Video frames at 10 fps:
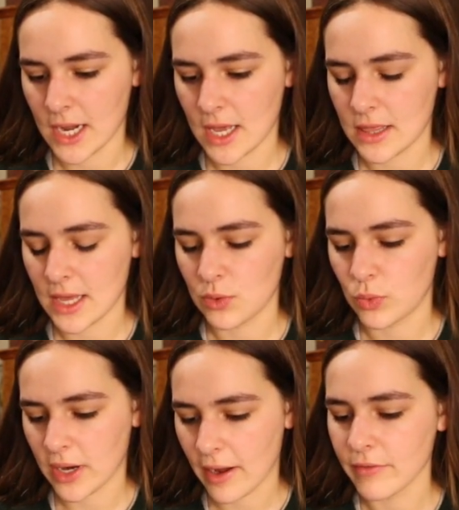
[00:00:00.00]
And then
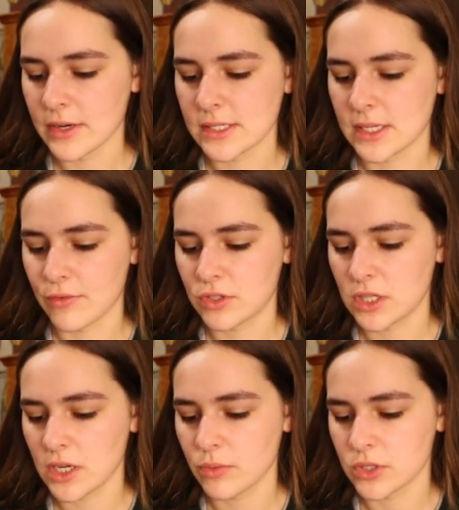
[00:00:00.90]
whatever is left
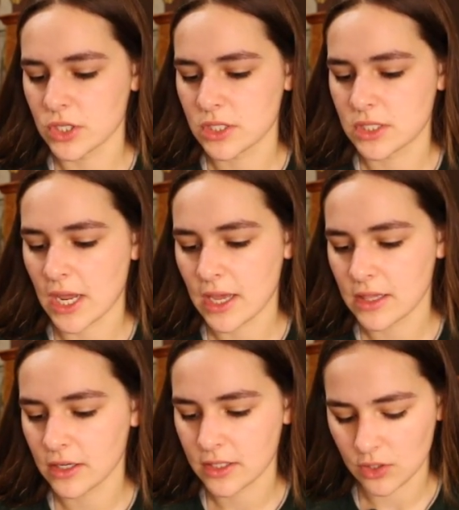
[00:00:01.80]
in there would just stay in
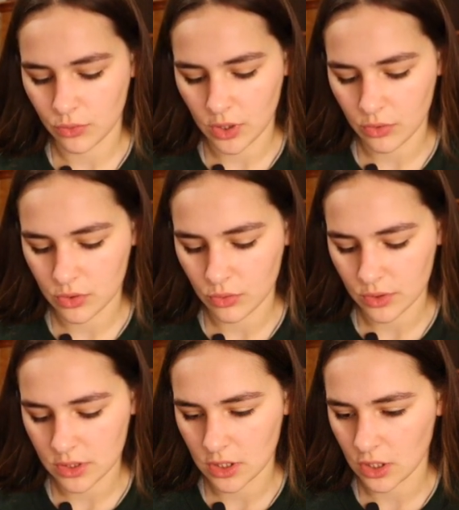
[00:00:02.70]
there because it would go
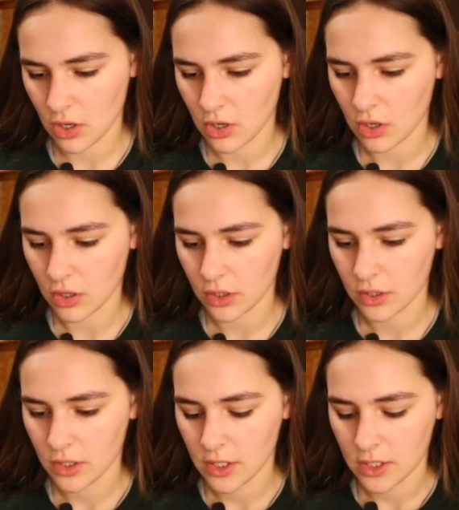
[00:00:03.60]
towards the car.
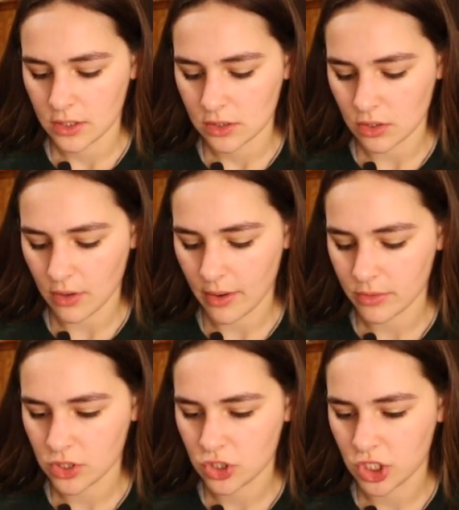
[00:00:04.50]
So I
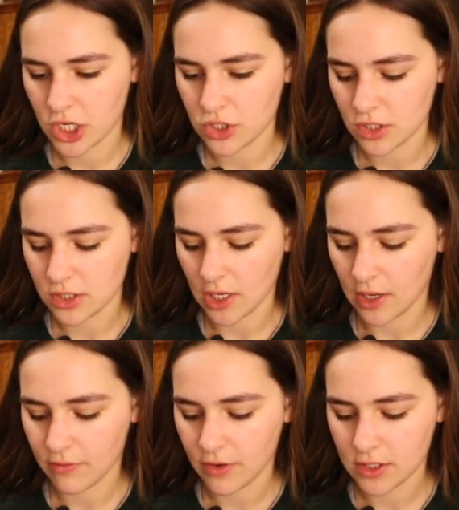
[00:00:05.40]
would just change the
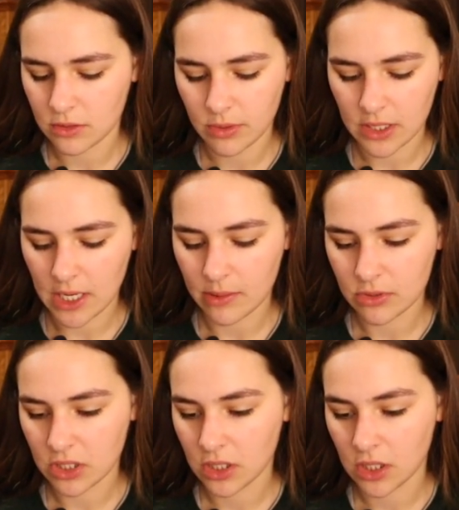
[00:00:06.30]
sinking fund to be named